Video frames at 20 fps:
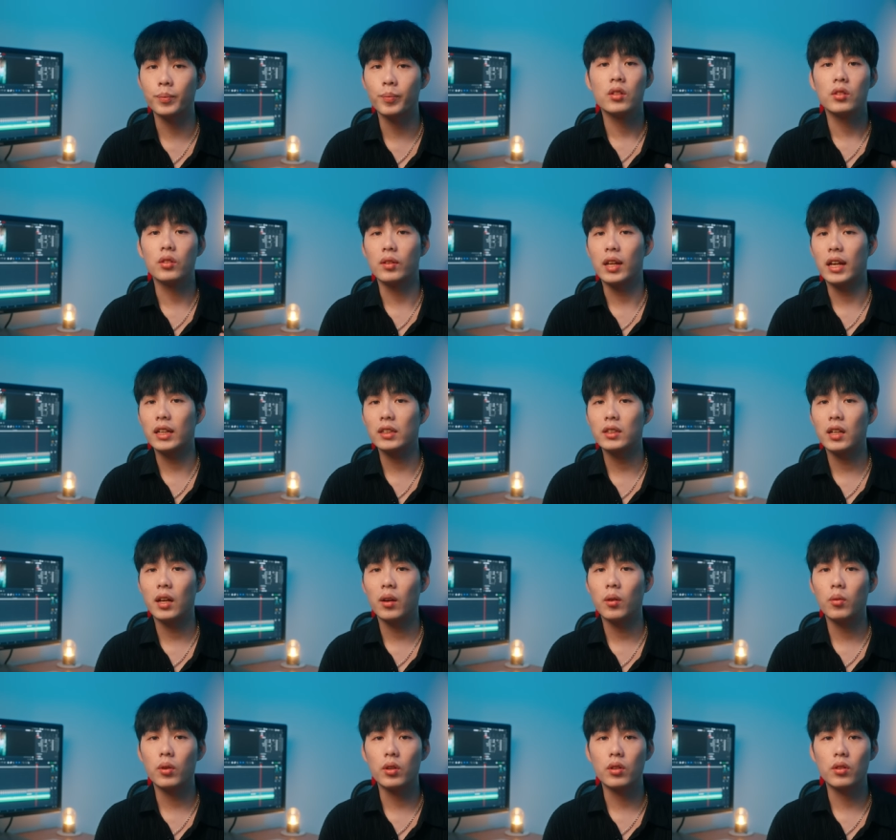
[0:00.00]
So next
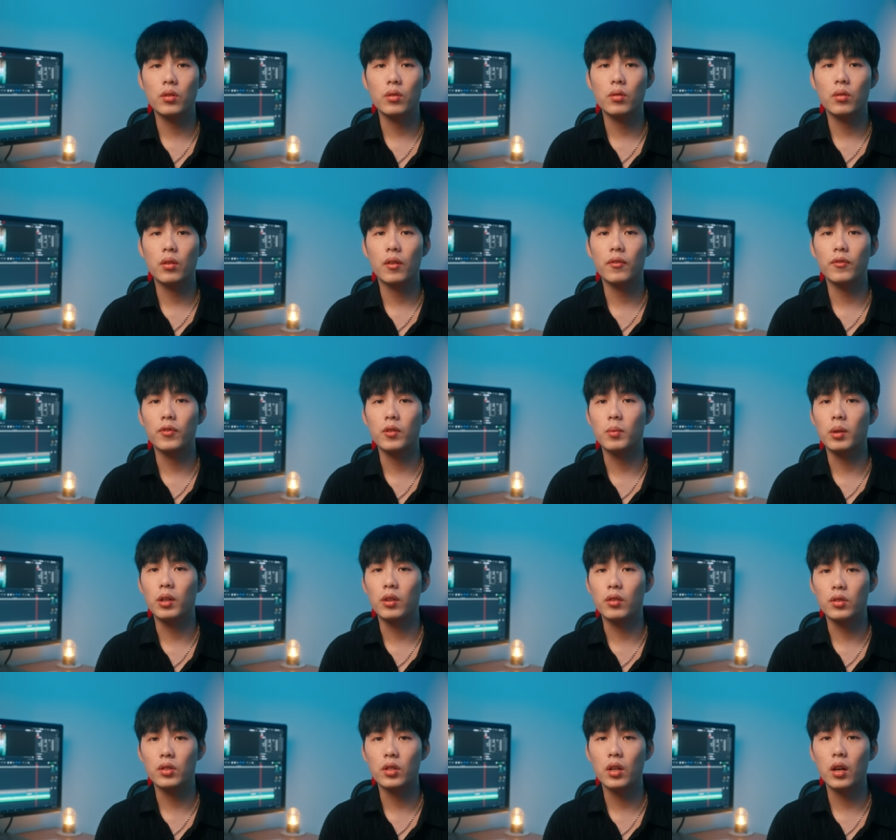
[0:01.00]
time when you are filming
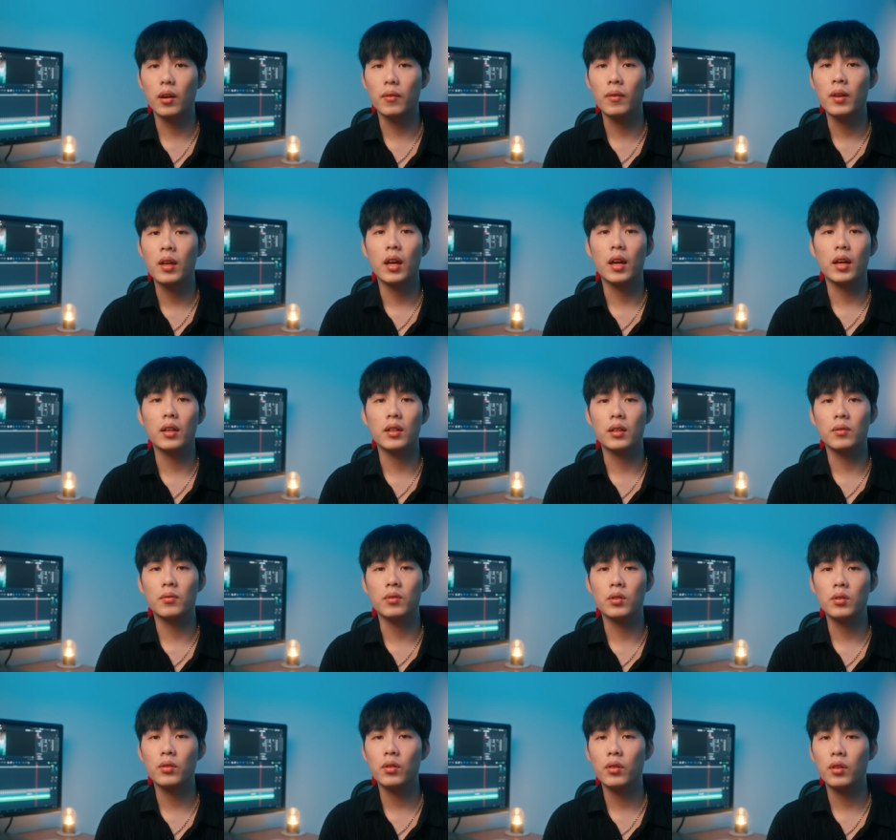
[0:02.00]
yourself, and if
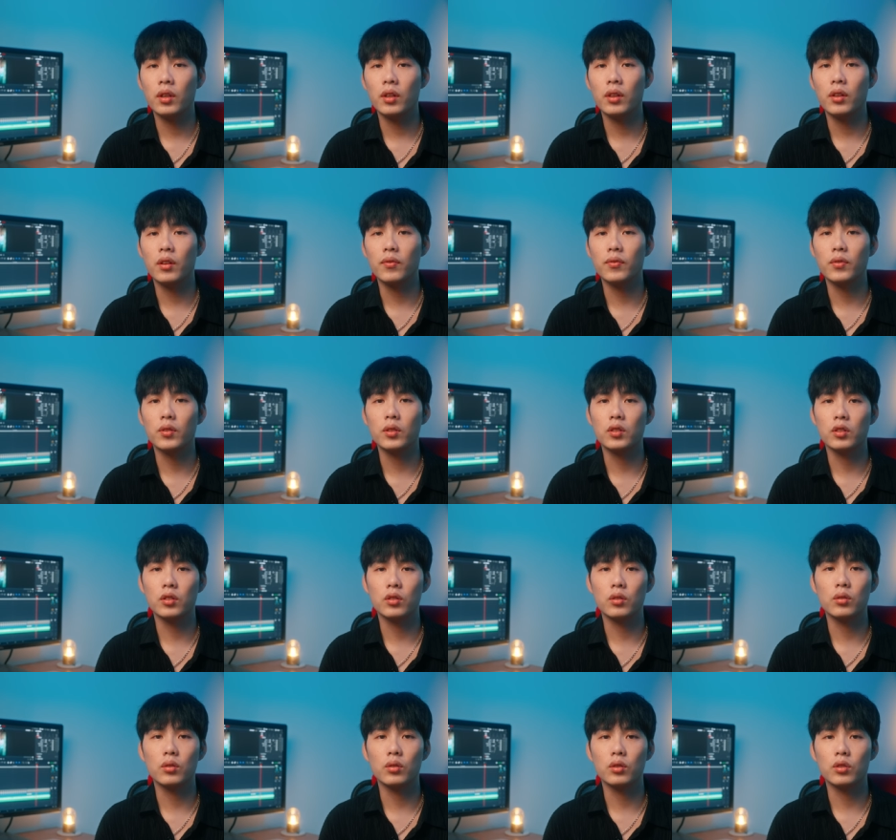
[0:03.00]
you think the
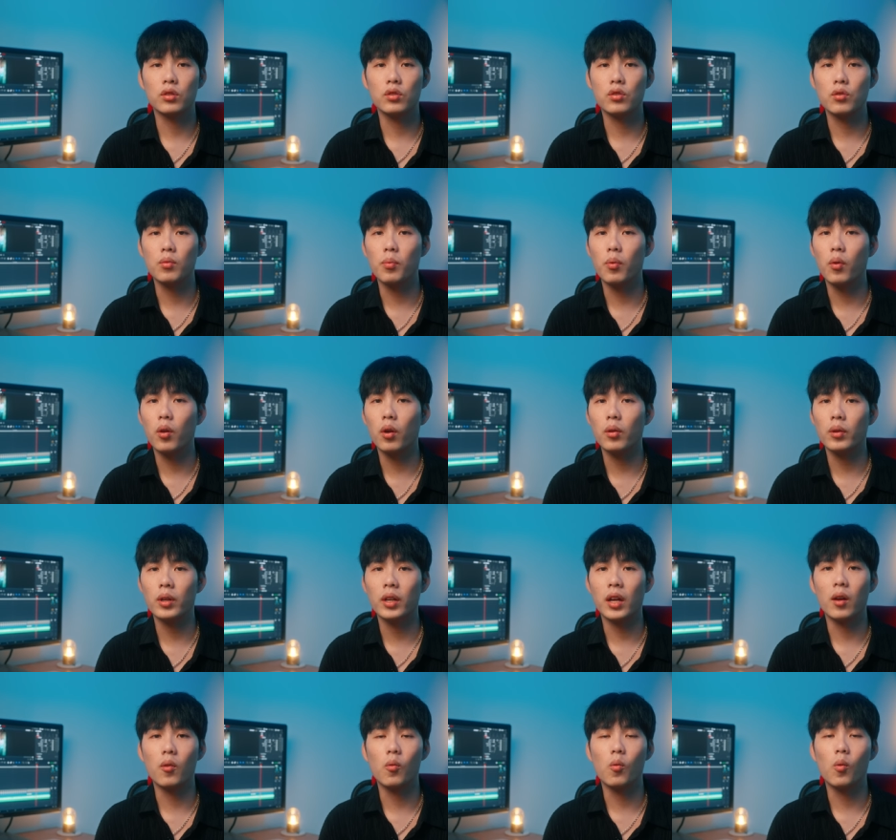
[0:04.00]
footage looks too
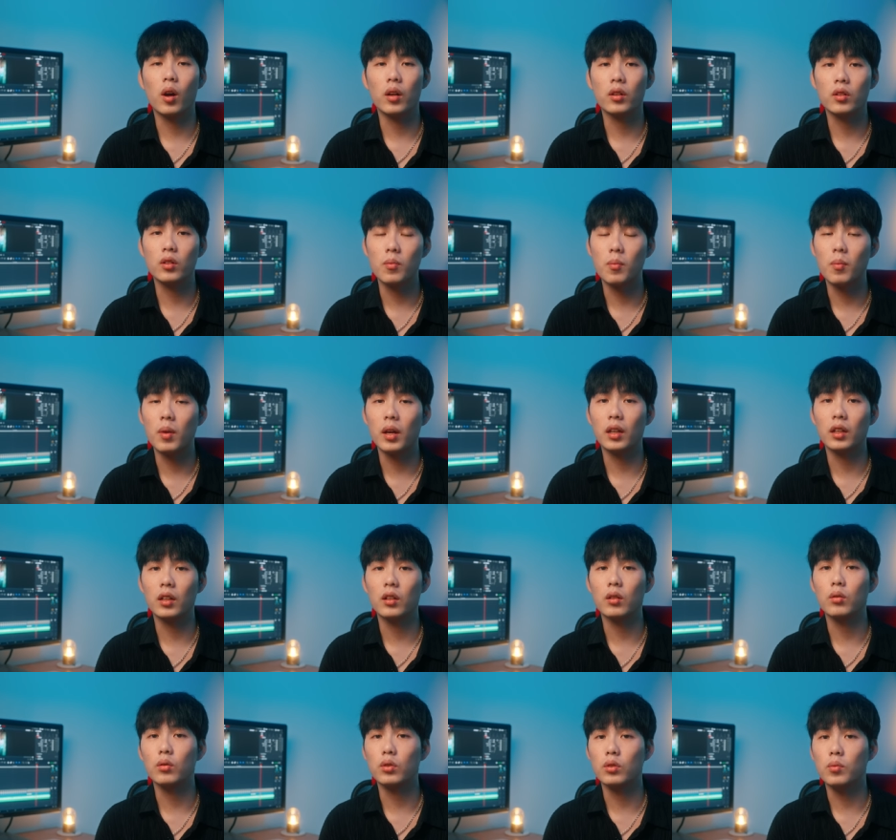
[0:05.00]
boring and want to make
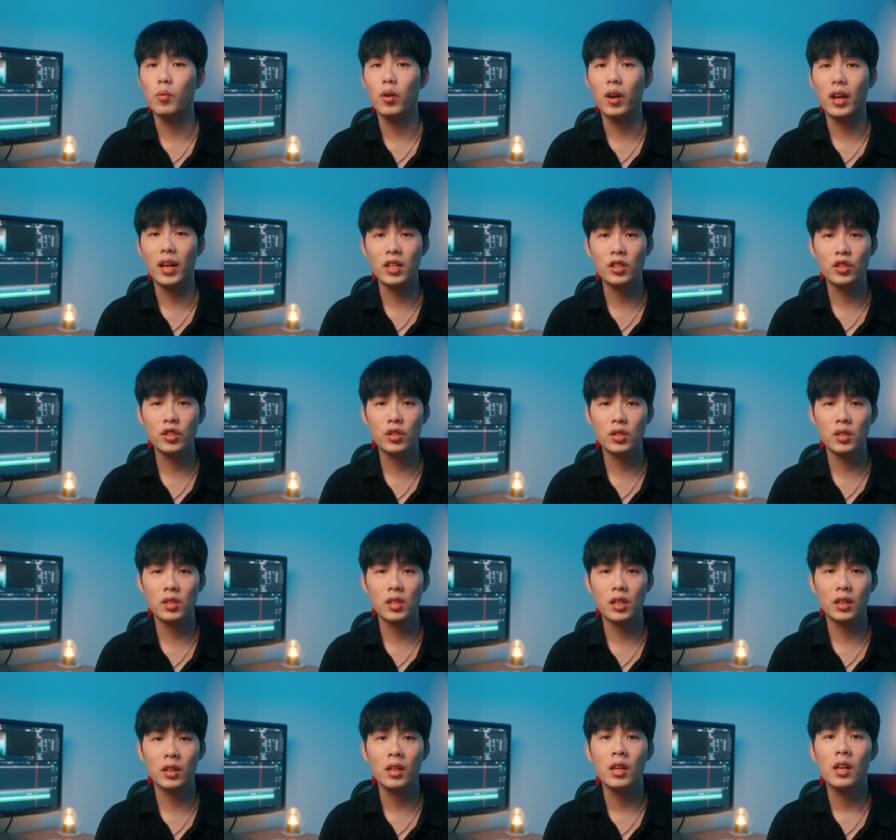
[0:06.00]
it look more
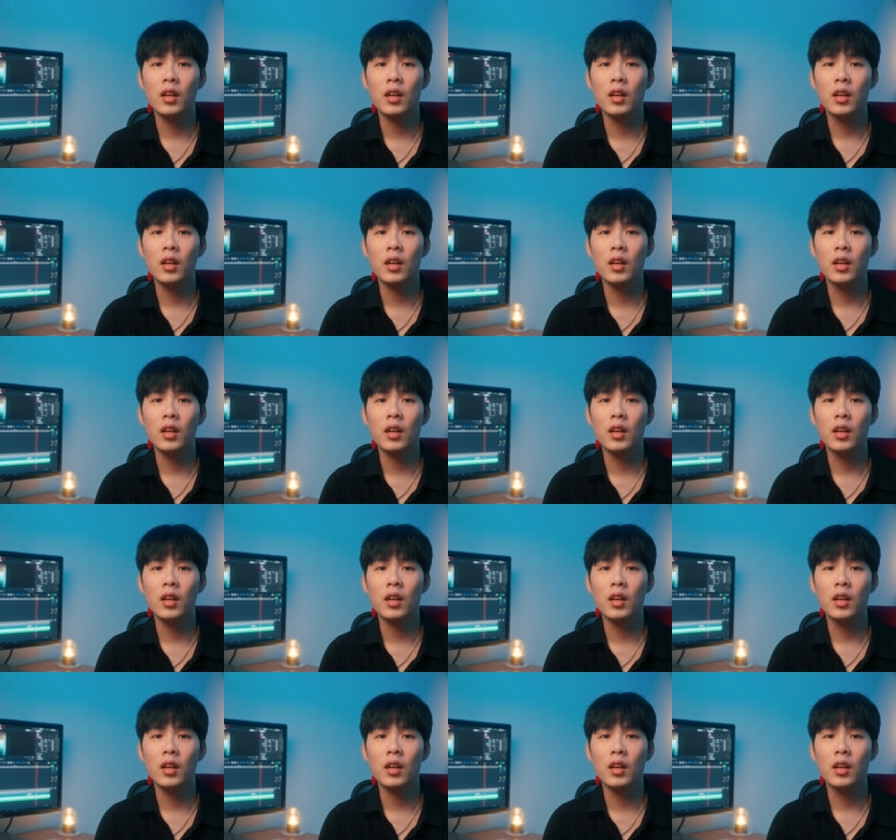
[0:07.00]
interesting,